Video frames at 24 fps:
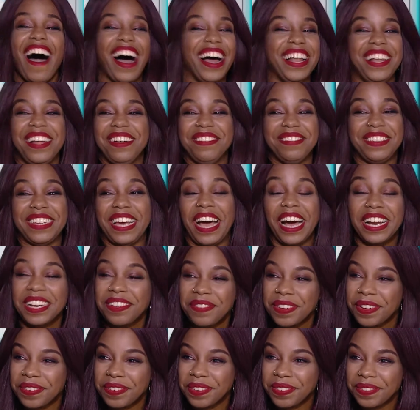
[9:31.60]
I loved it. I
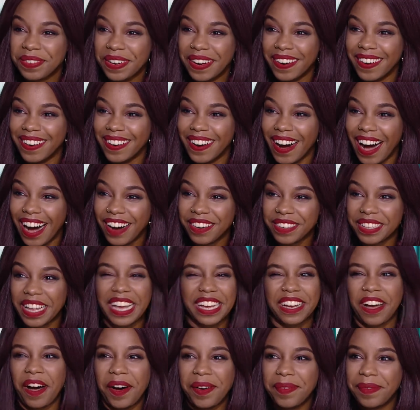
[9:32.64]
didn't think it was real. I was
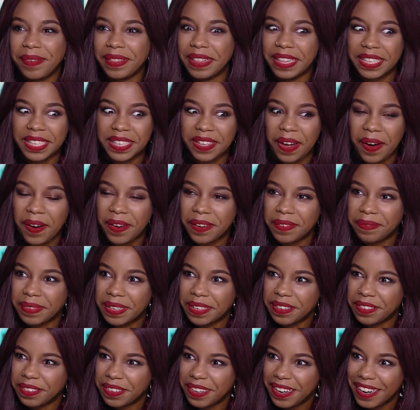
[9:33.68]
like, this can't
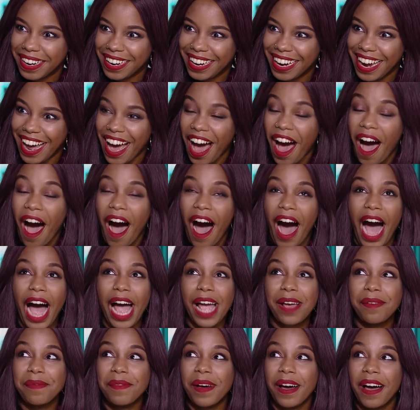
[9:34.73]
be true.
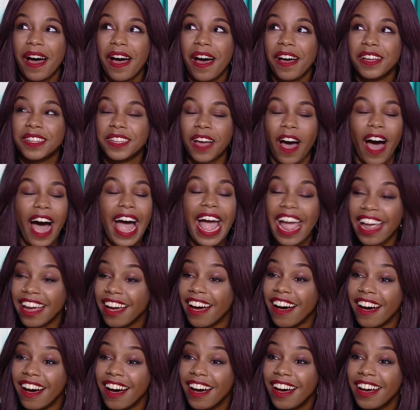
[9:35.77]
I'm I hate
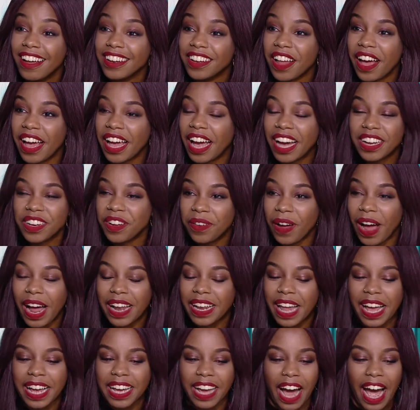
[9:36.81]
her. Like, I don't,
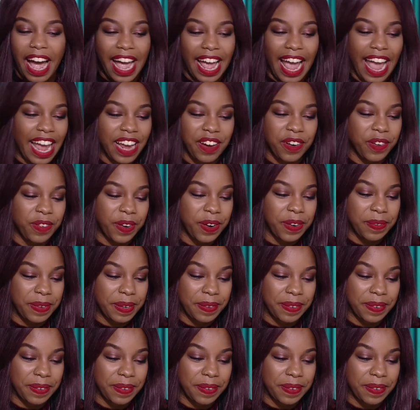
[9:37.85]
I like, I hate all Royal